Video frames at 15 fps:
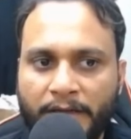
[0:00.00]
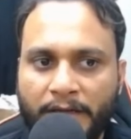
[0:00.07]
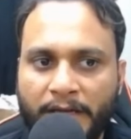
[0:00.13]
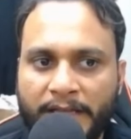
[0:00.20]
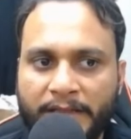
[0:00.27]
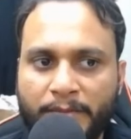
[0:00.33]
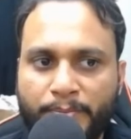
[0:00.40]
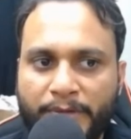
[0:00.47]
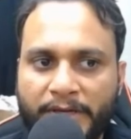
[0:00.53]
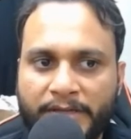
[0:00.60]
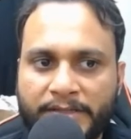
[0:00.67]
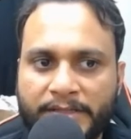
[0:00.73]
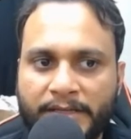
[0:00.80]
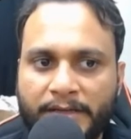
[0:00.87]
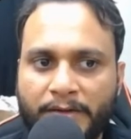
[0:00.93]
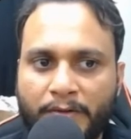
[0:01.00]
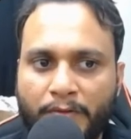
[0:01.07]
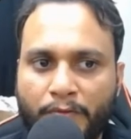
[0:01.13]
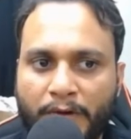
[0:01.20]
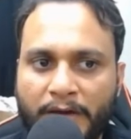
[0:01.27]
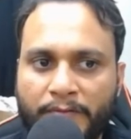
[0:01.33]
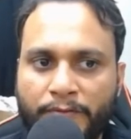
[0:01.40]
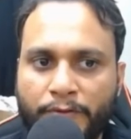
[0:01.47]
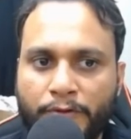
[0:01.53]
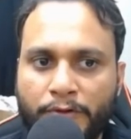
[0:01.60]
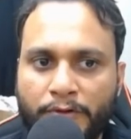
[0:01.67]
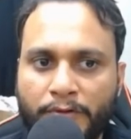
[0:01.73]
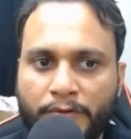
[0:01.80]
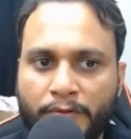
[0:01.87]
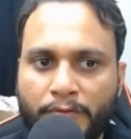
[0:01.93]
And the pairs are 1, 4,
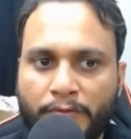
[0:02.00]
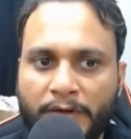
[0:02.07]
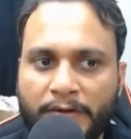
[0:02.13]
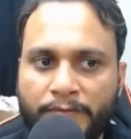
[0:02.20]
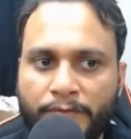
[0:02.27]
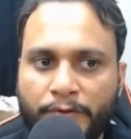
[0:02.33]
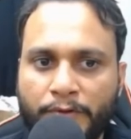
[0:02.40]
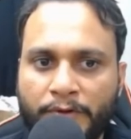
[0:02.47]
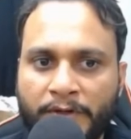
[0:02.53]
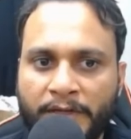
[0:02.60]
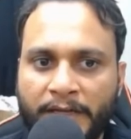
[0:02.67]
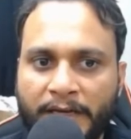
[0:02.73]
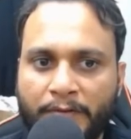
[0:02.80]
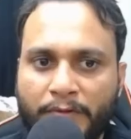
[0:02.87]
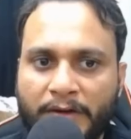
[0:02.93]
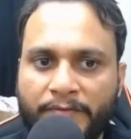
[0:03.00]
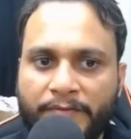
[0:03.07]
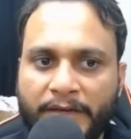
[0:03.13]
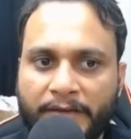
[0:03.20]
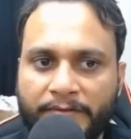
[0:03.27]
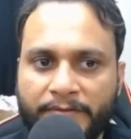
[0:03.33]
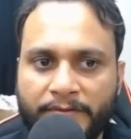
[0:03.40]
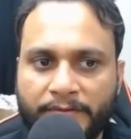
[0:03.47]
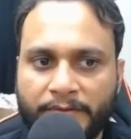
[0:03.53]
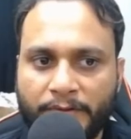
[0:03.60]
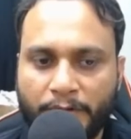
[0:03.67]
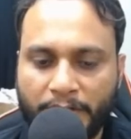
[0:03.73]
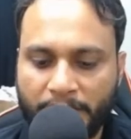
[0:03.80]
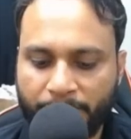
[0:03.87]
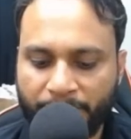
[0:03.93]
1, 4 and 1, 5.
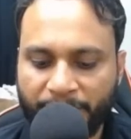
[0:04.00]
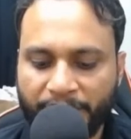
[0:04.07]
Okay.